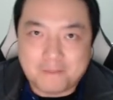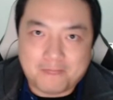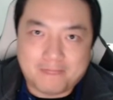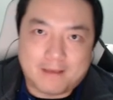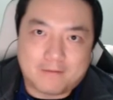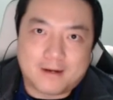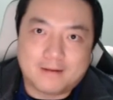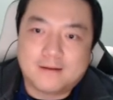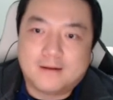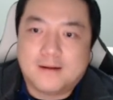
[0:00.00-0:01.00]
right?
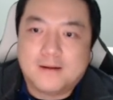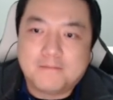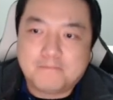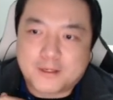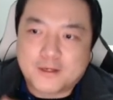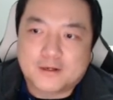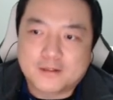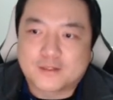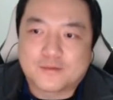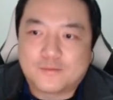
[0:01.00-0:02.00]

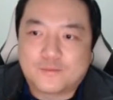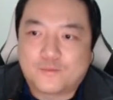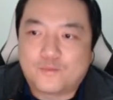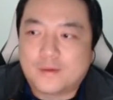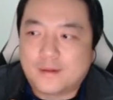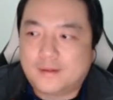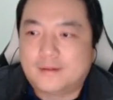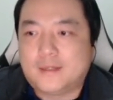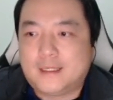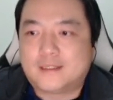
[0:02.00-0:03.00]
Because
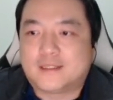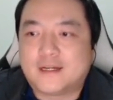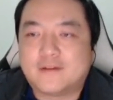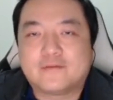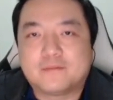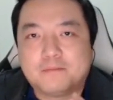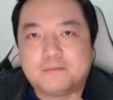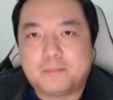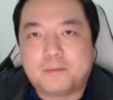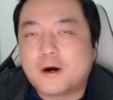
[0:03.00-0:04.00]
instead of
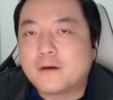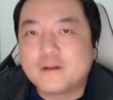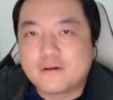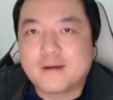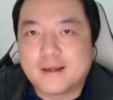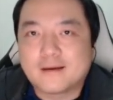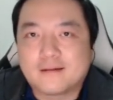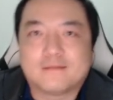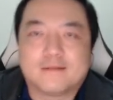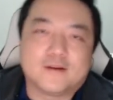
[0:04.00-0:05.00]
pondering,
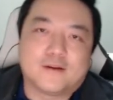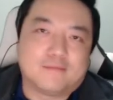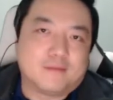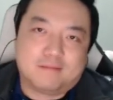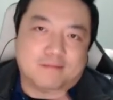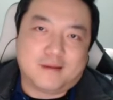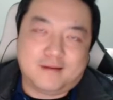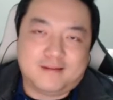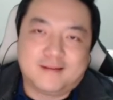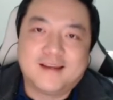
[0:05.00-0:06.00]
you know,
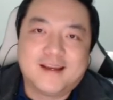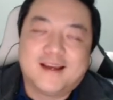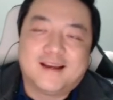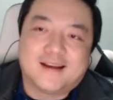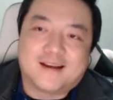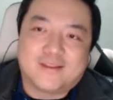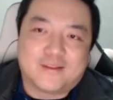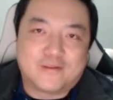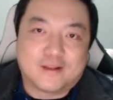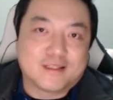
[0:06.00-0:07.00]
the
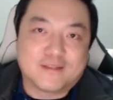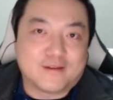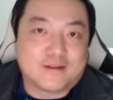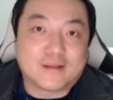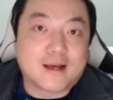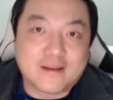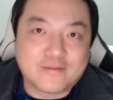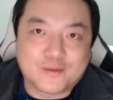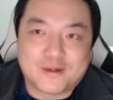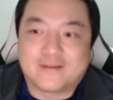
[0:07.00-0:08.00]
philosophy of life or
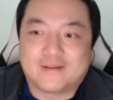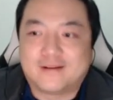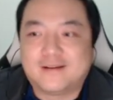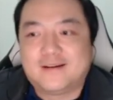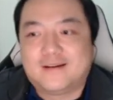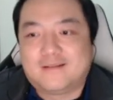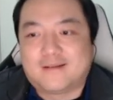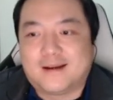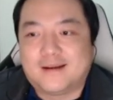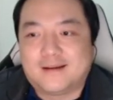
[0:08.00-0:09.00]
whatever,
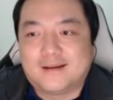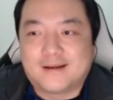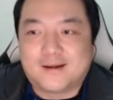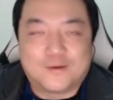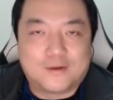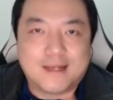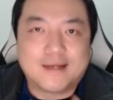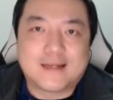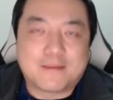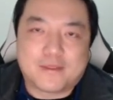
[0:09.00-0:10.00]
right? Or
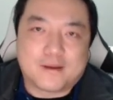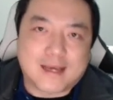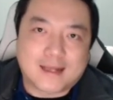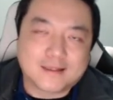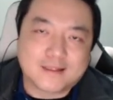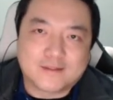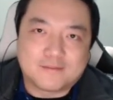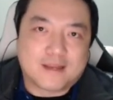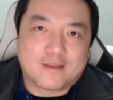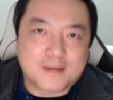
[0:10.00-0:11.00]
in-depth analysis of
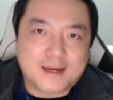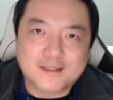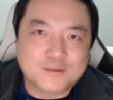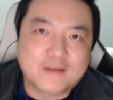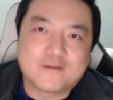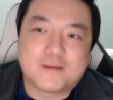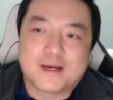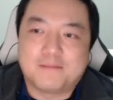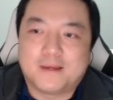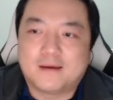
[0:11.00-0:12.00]
mathematics, whatever it might be,